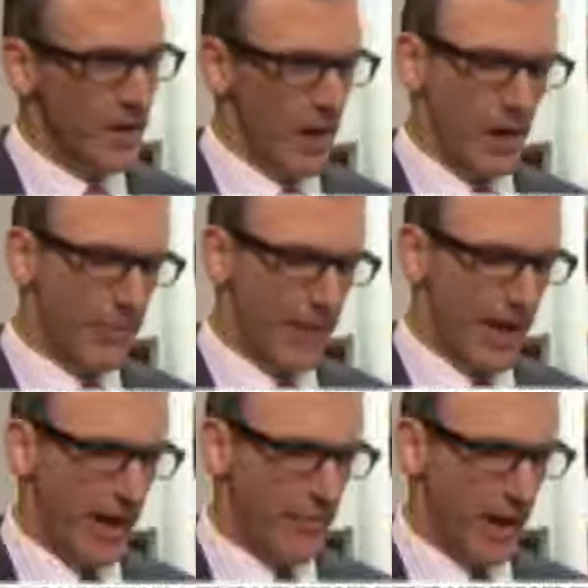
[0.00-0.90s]
Uh,
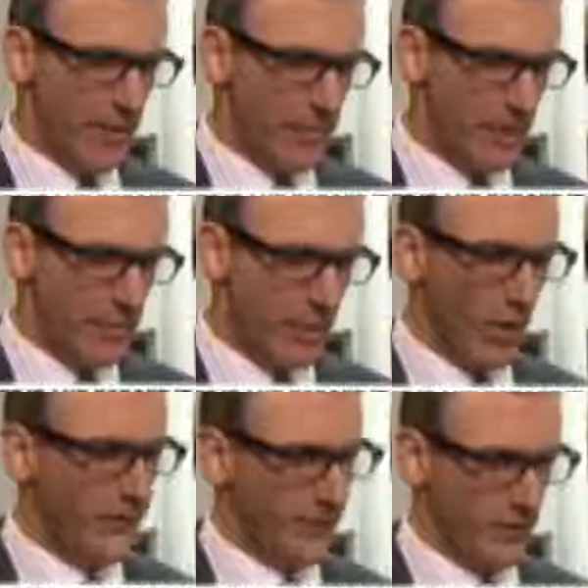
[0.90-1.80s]
but at, at a minimum,
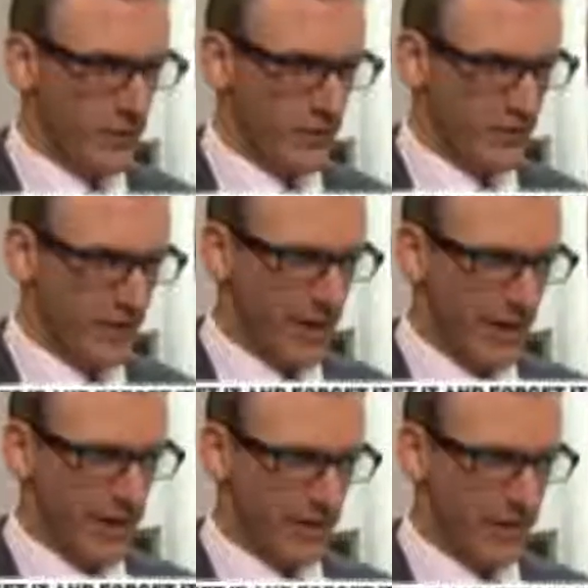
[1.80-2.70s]
once a year, you should stand
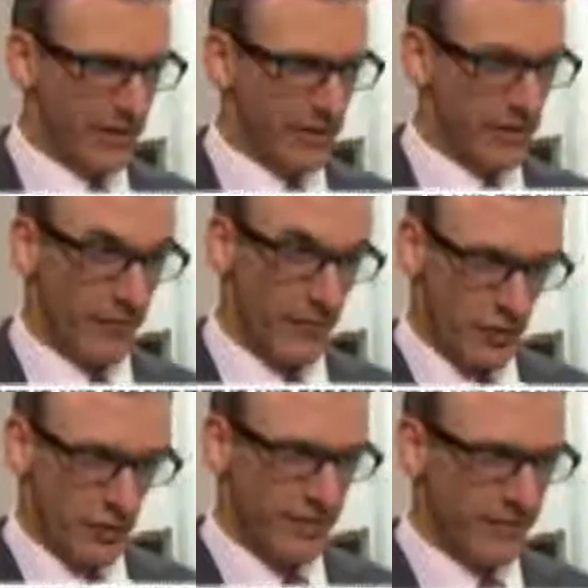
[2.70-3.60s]
back and take a look for
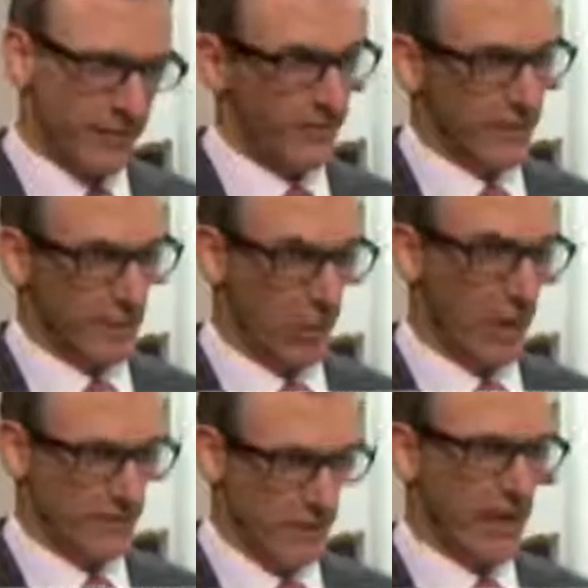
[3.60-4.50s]
two reasons. Number
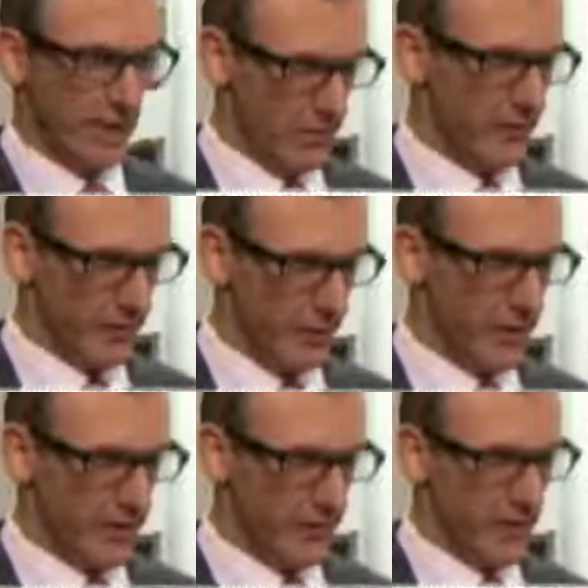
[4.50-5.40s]
one, a year is a
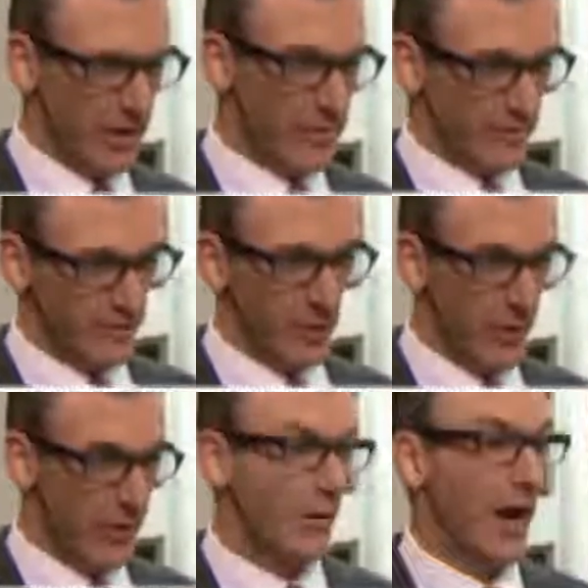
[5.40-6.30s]
long enough time to see
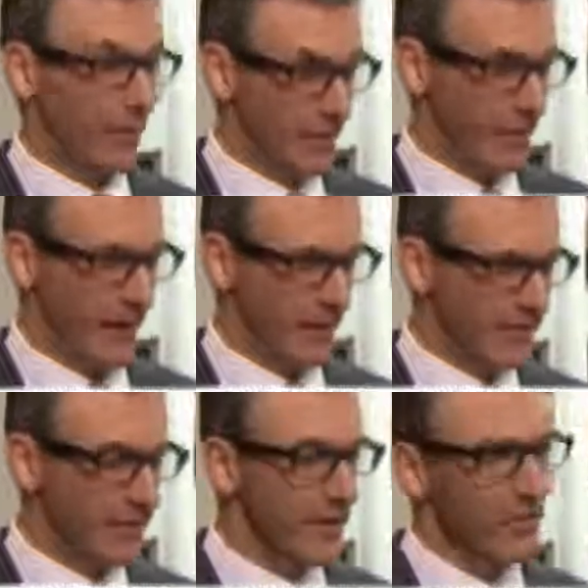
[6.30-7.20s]
whether you're out of
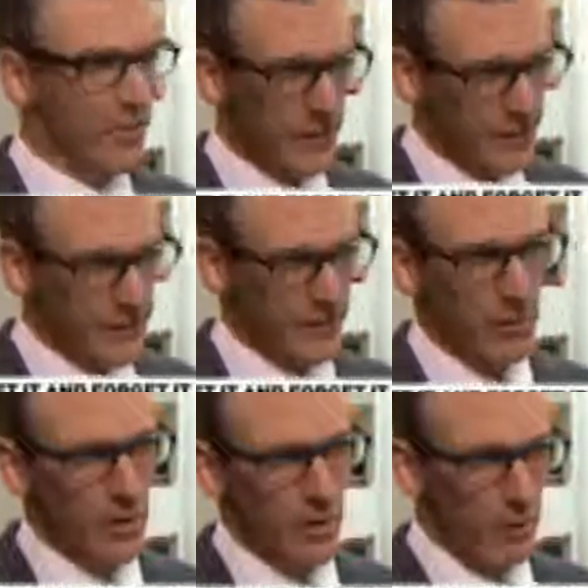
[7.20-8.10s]
balance, but
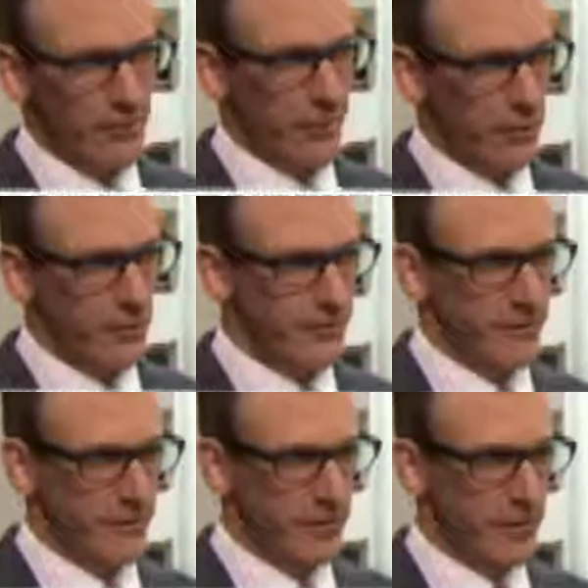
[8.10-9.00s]
also over the course
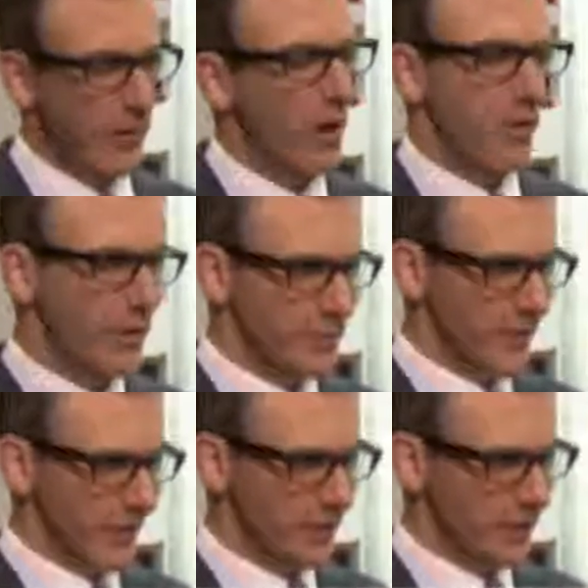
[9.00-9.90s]
of the year, our own
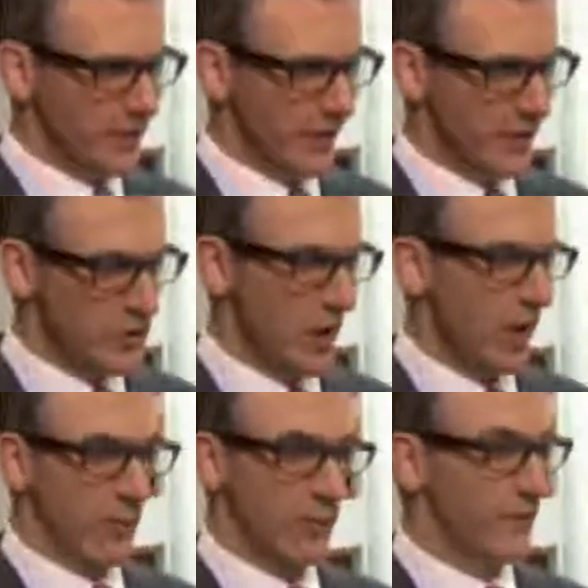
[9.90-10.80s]
objectives change,
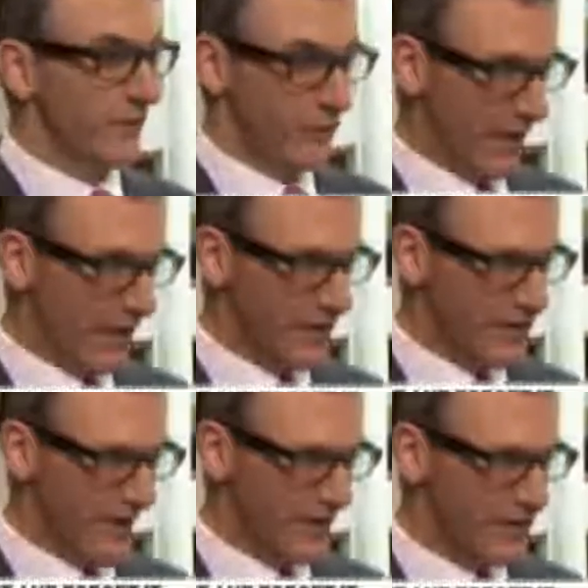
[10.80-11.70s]
our own constraints
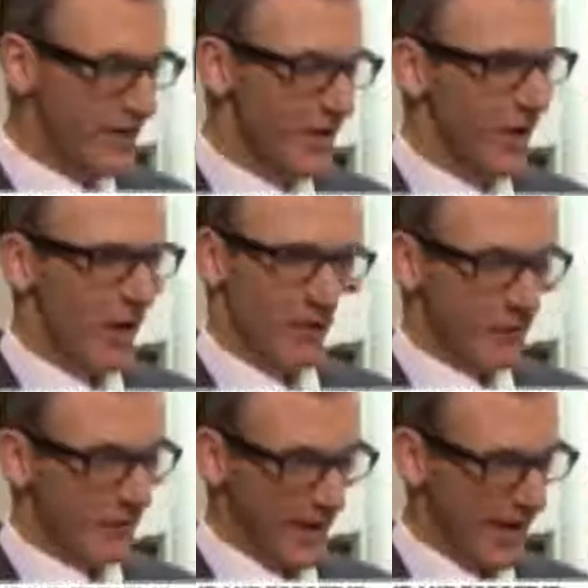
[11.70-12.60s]
change, our
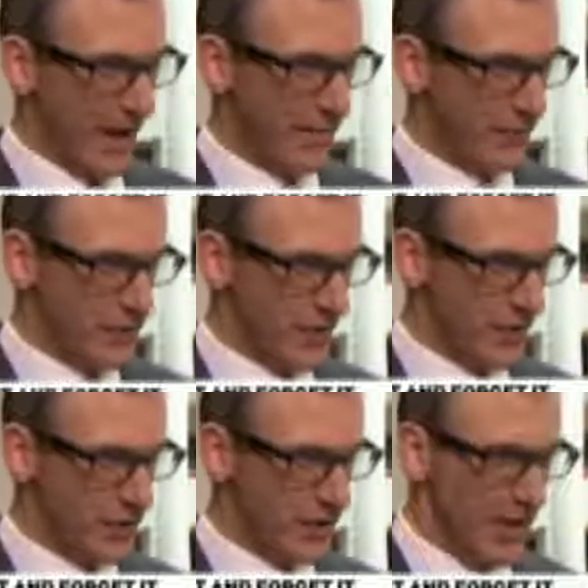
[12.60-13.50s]
spending habits
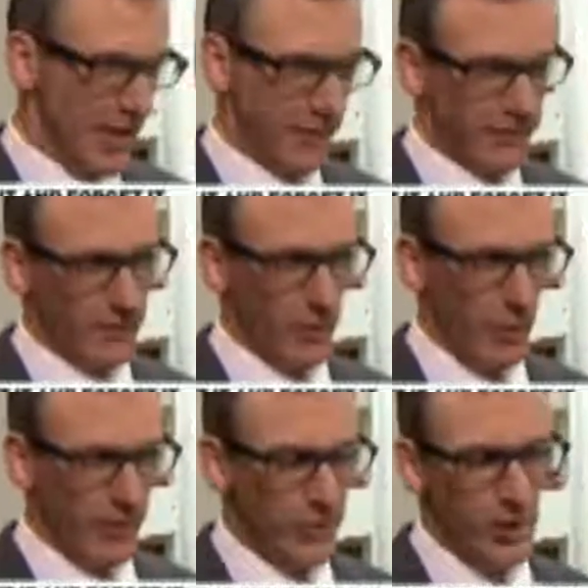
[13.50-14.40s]
change, and so that
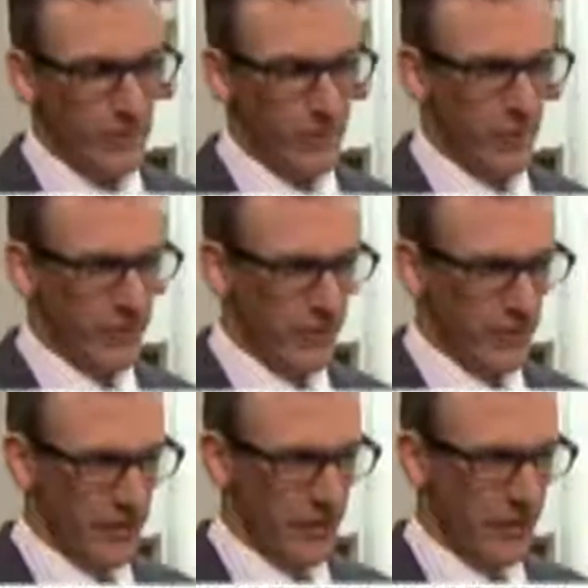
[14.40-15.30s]
whether you have a
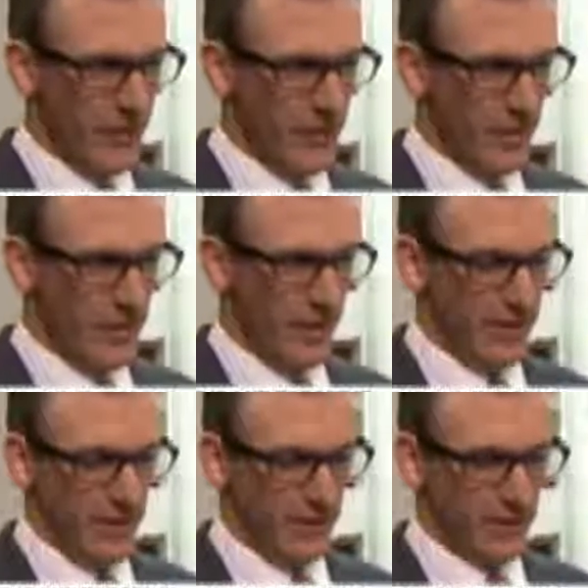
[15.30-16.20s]
portfolio
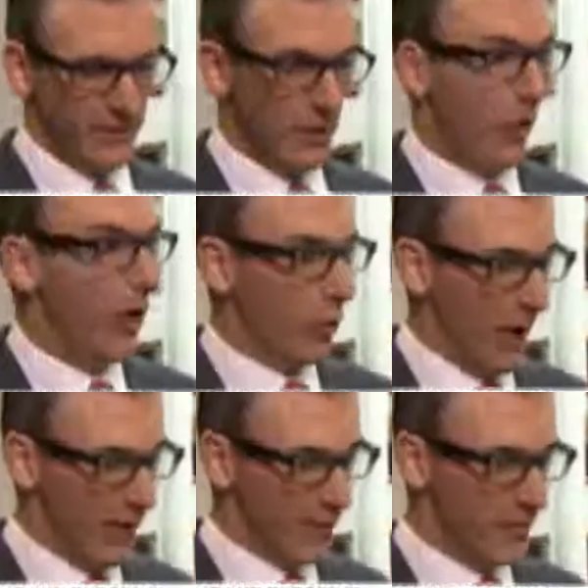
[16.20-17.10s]
that is you know all
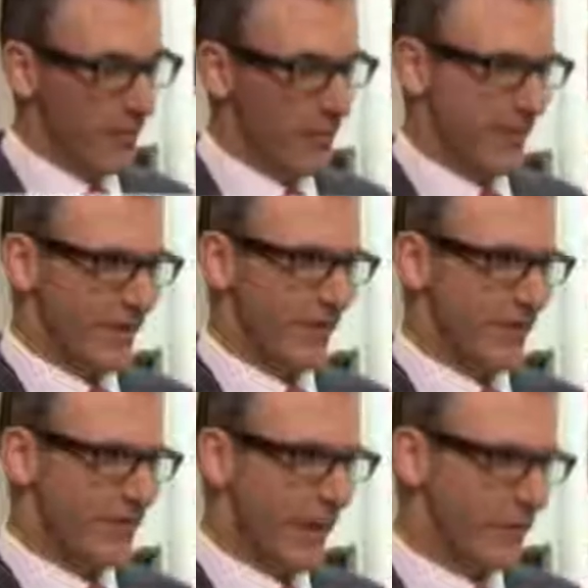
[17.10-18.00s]
weather for the
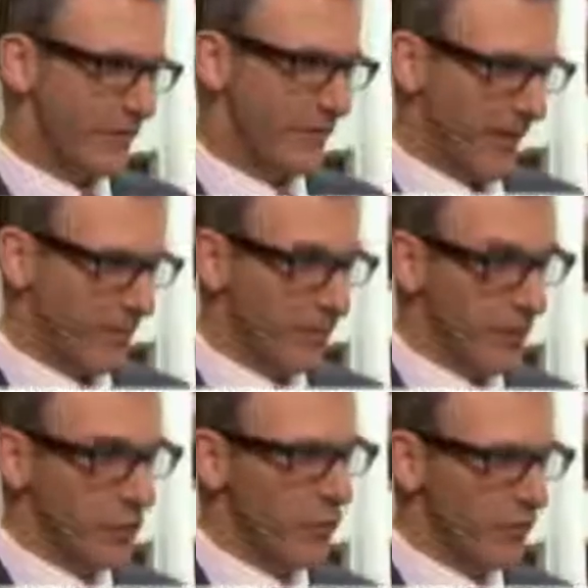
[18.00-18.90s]
different types of investors
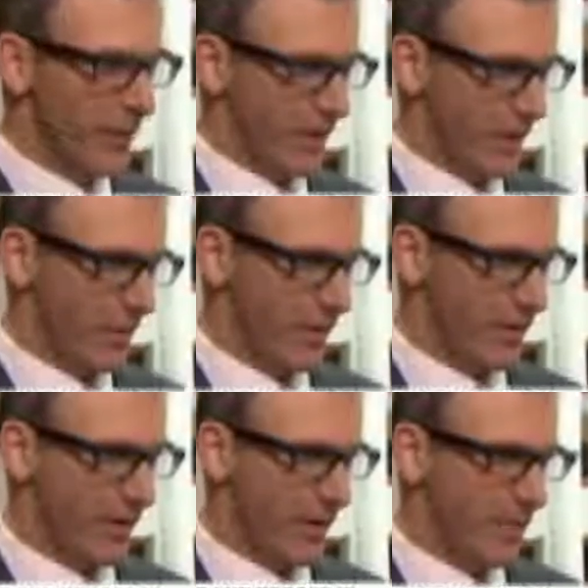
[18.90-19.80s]
that you've become over
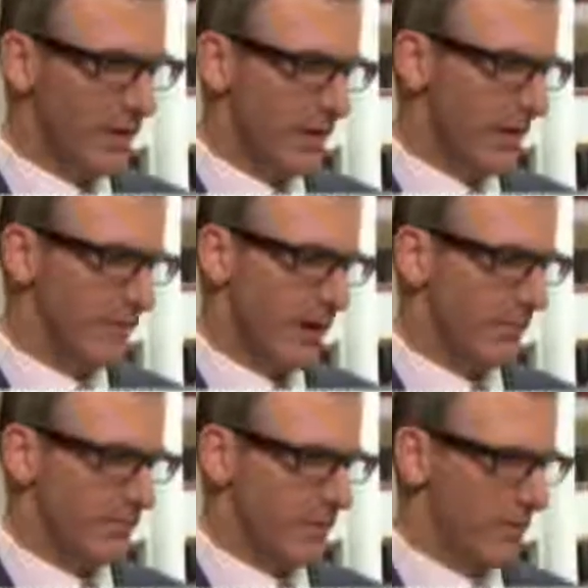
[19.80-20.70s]
time is
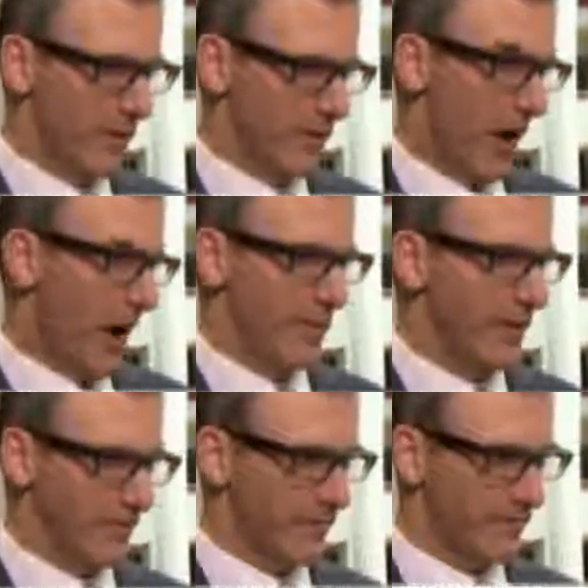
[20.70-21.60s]
not an
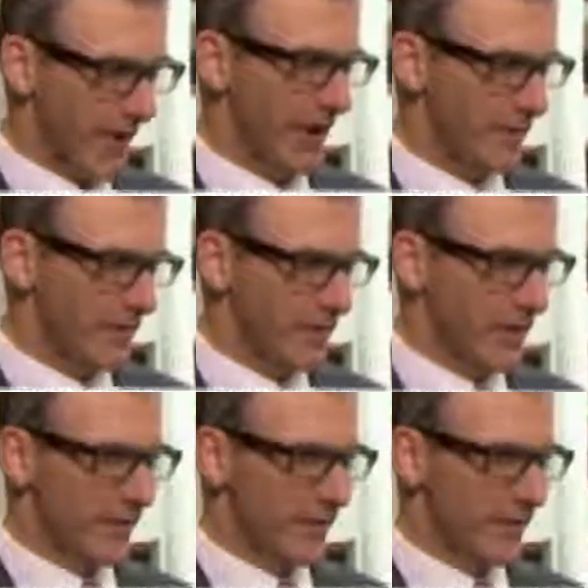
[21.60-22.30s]
obvious fact.